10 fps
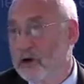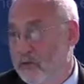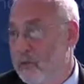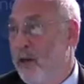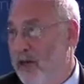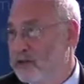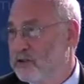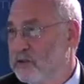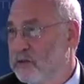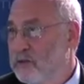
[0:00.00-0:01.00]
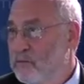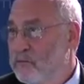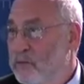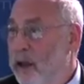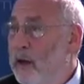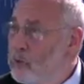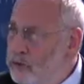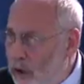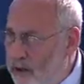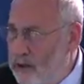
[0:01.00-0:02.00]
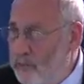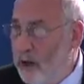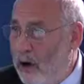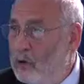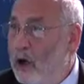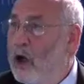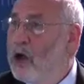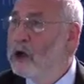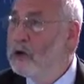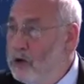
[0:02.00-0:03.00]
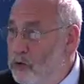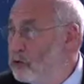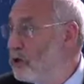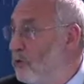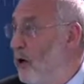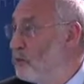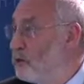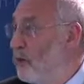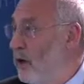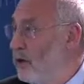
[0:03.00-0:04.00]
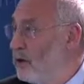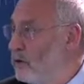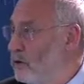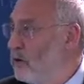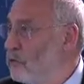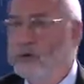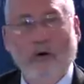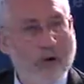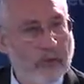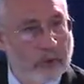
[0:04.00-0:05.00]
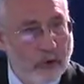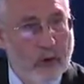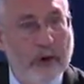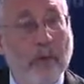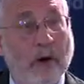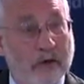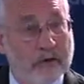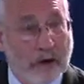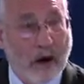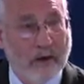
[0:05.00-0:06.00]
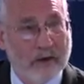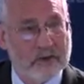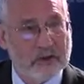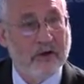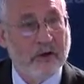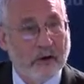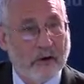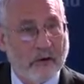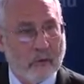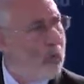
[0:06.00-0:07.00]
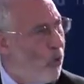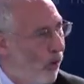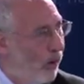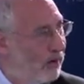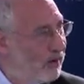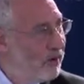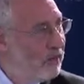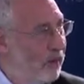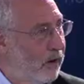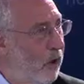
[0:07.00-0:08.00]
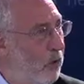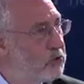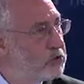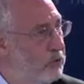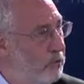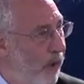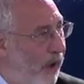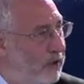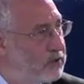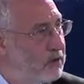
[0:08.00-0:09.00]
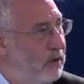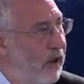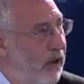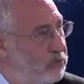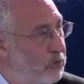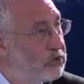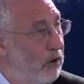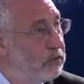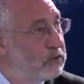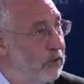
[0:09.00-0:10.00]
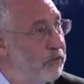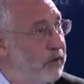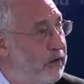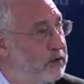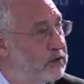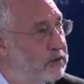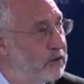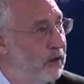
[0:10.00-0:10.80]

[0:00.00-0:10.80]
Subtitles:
of the banks. And we're talking about huge amounts of money, $30 billion a year or more that goes to the banks as a result of these